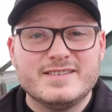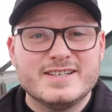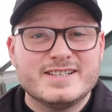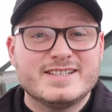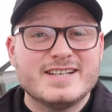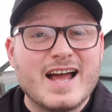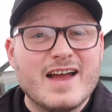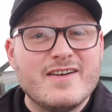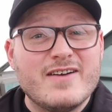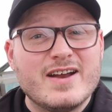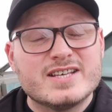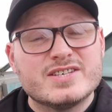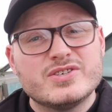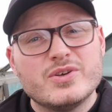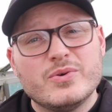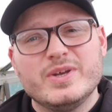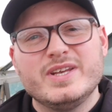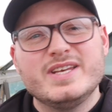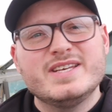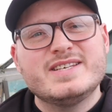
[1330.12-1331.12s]
direct
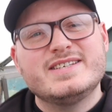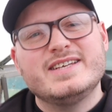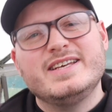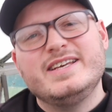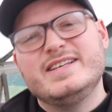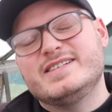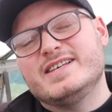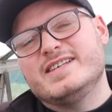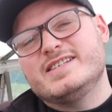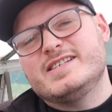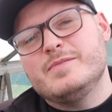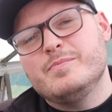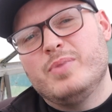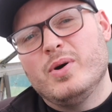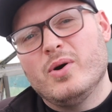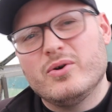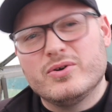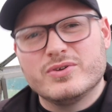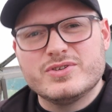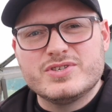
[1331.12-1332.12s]
sowing your seeds, it's
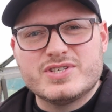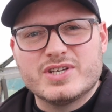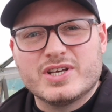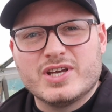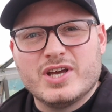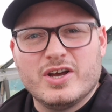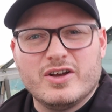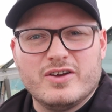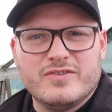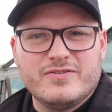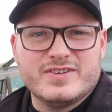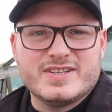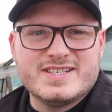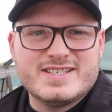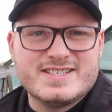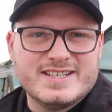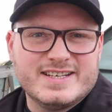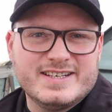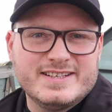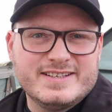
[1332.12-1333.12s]
important to care for the
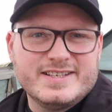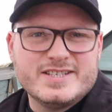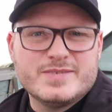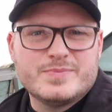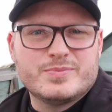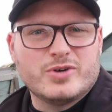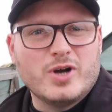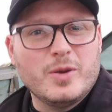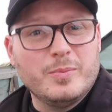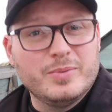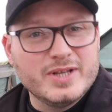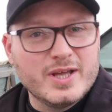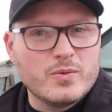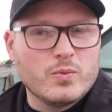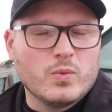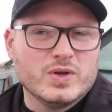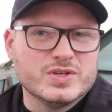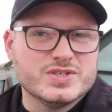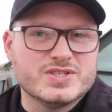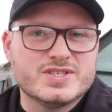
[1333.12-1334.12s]
seedlings properly
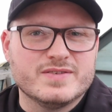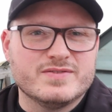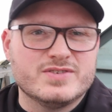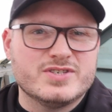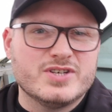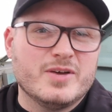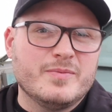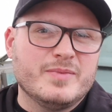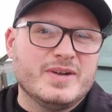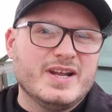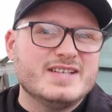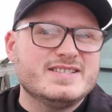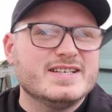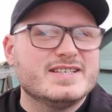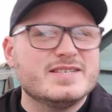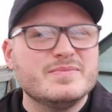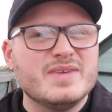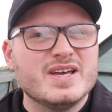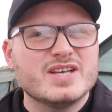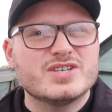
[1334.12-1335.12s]
once they've germinated
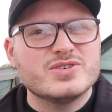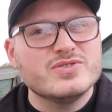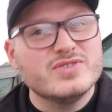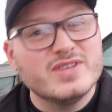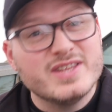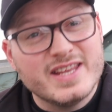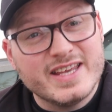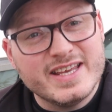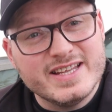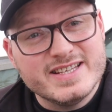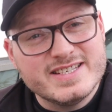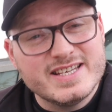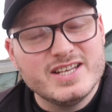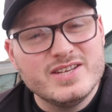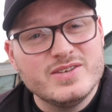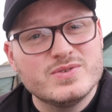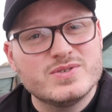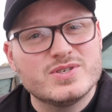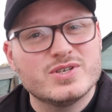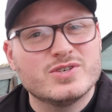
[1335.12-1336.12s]
to make sure that they
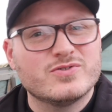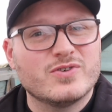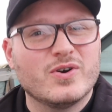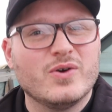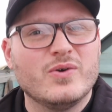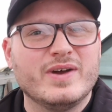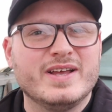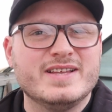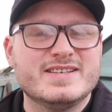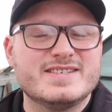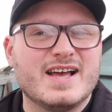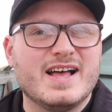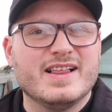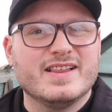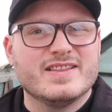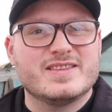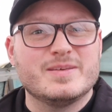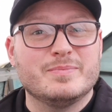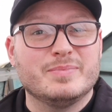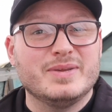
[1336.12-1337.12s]
continue to grow into
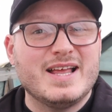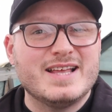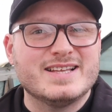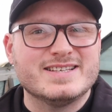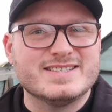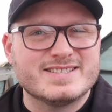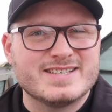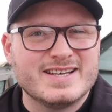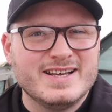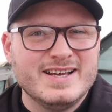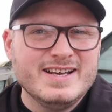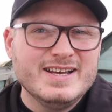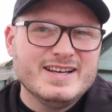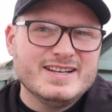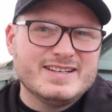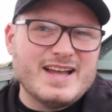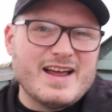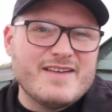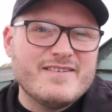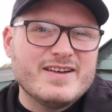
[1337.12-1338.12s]
healthy plants.
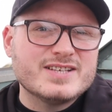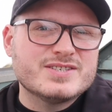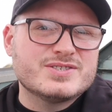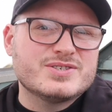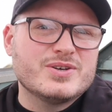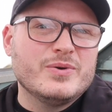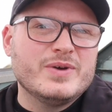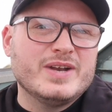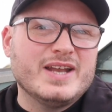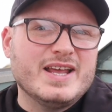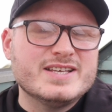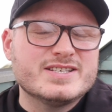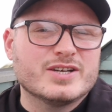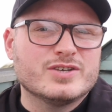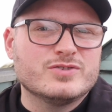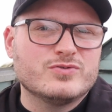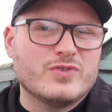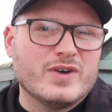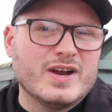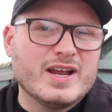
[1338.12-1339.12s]
Direct sowing is a
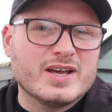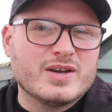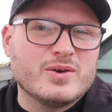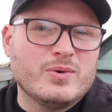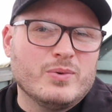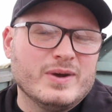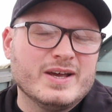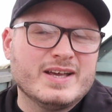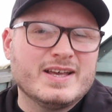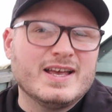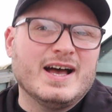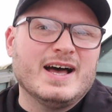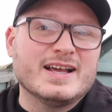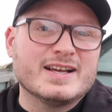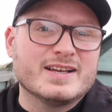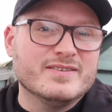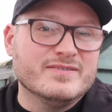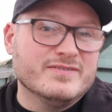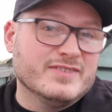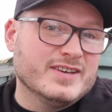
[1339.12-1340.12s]
great, quick, and
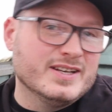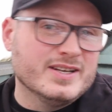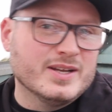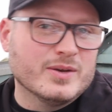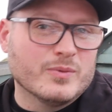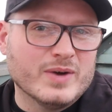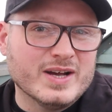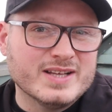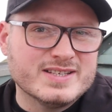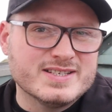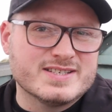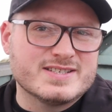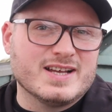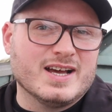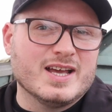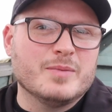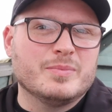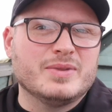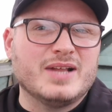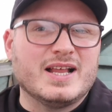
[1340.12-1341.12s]
convenient way to
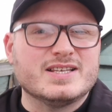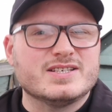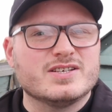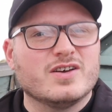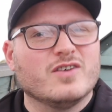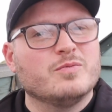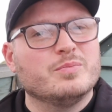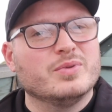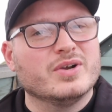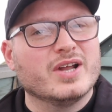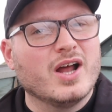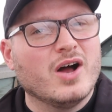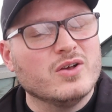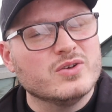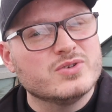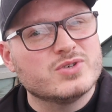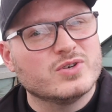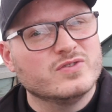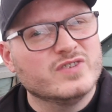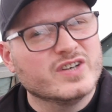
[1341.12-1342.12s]
start your plants off, but it
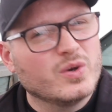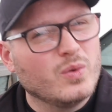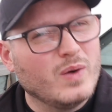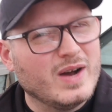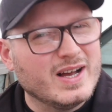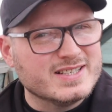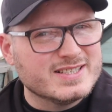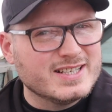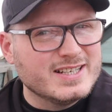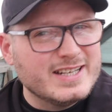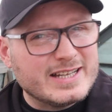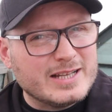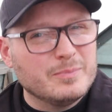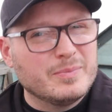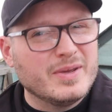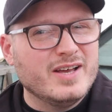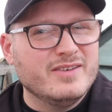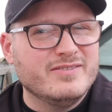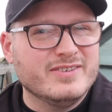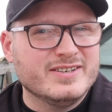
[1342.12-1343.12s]
also requires a little
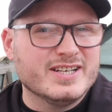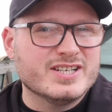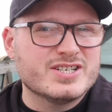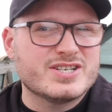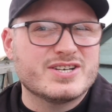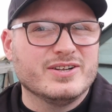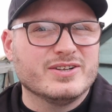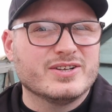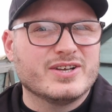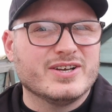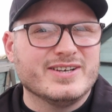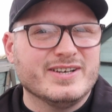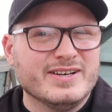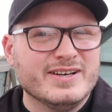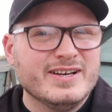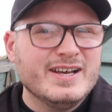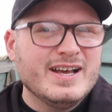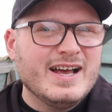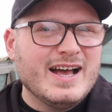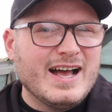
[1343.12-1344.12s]
bit of additional care
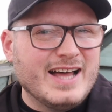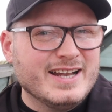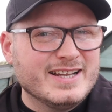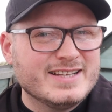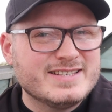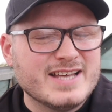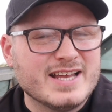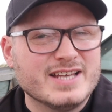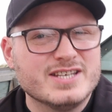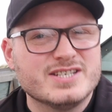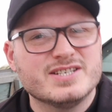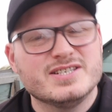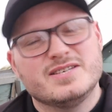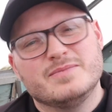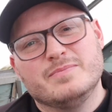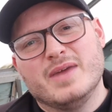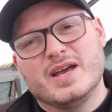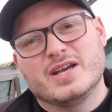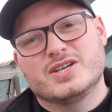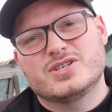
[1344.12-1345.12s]
and attention to
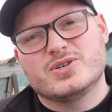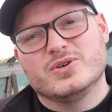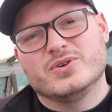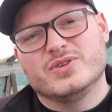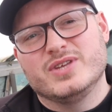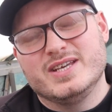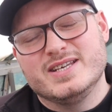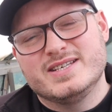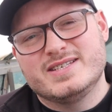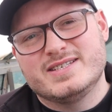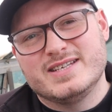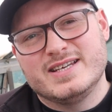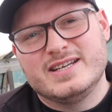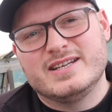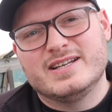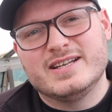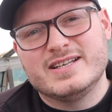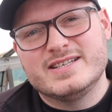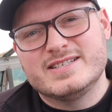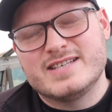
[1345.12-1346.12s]
make sure that your
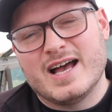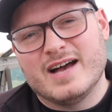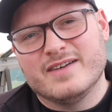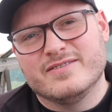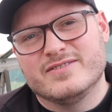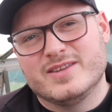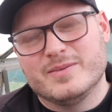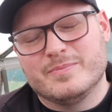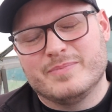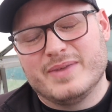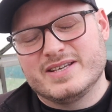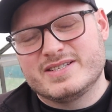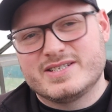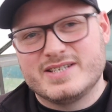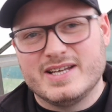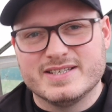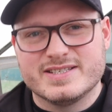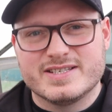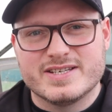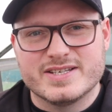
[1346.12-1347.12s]
seedlings have the best
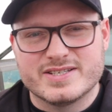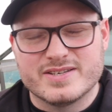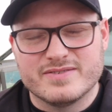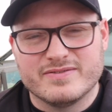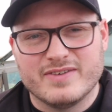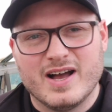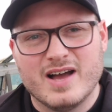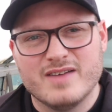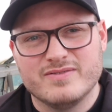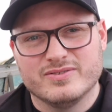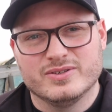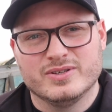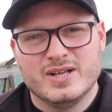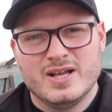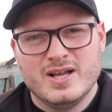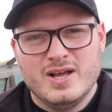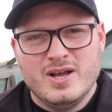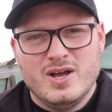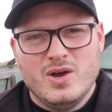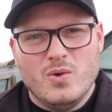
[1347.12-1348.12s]
chance of survival.
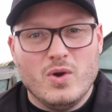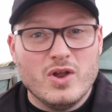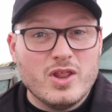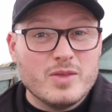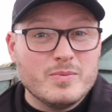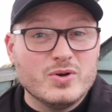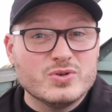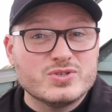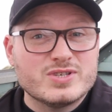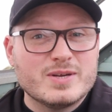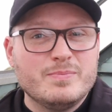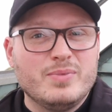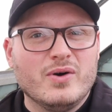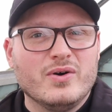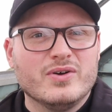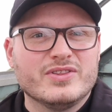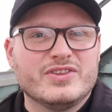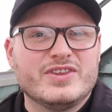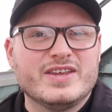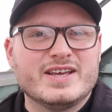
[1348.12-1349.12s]
One of the most
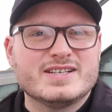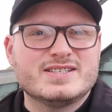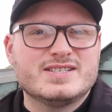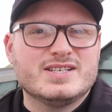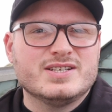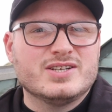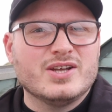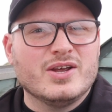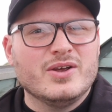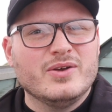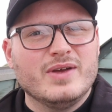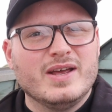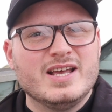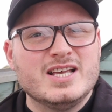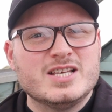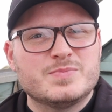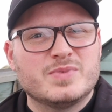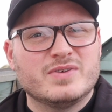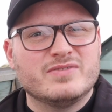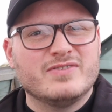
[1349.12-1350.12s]
important things to do
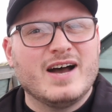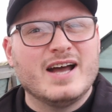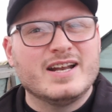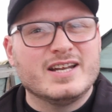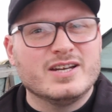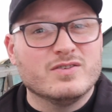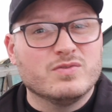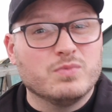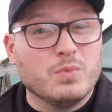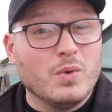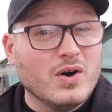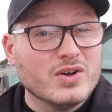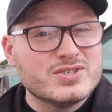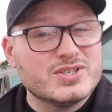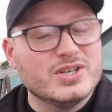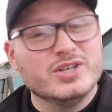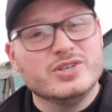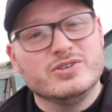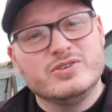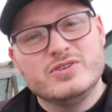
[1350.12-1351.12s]
is provide enough water
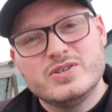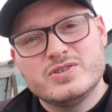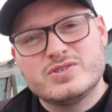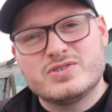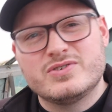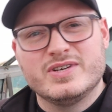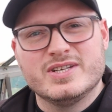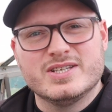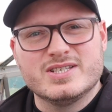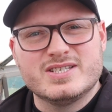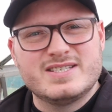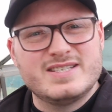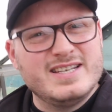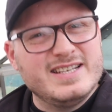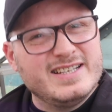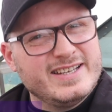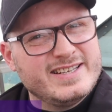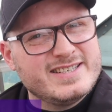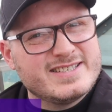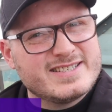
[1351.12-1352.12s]
and nutrients.
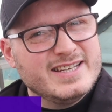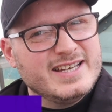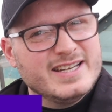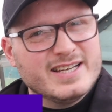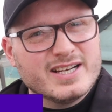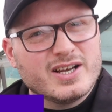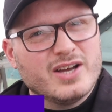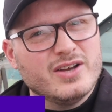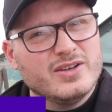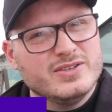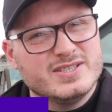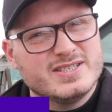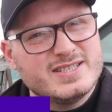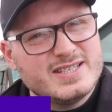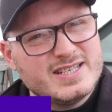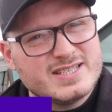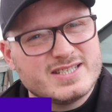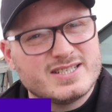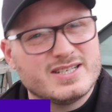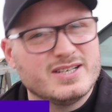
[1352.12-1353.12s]
Seedlings need a
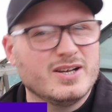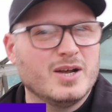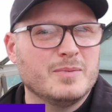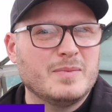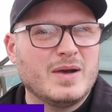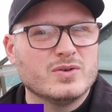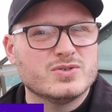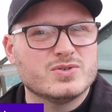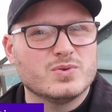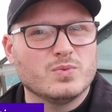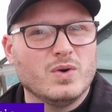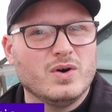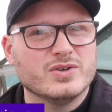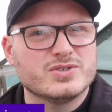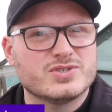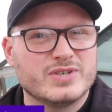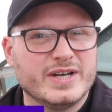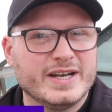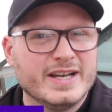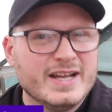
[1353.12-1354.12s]
consistent amount of
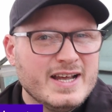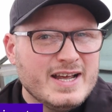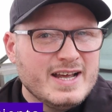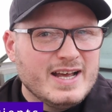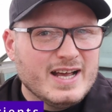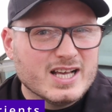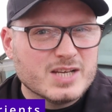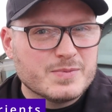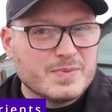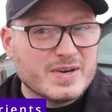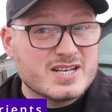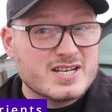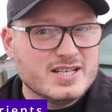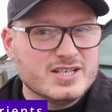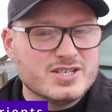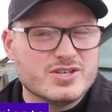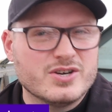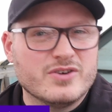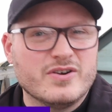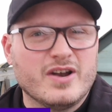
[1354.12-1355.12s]
watering, especially
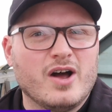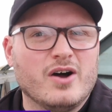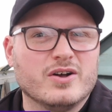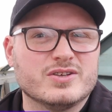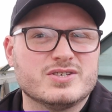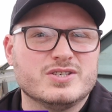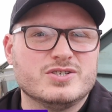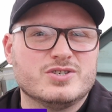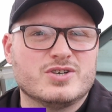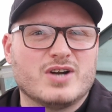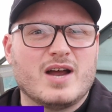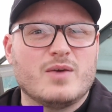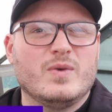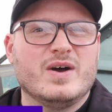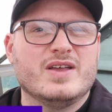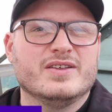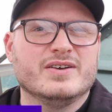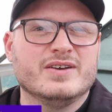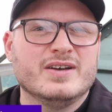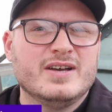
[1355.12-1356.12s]
during hot and dry
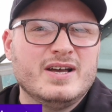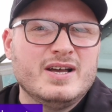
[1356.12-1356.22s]
weather.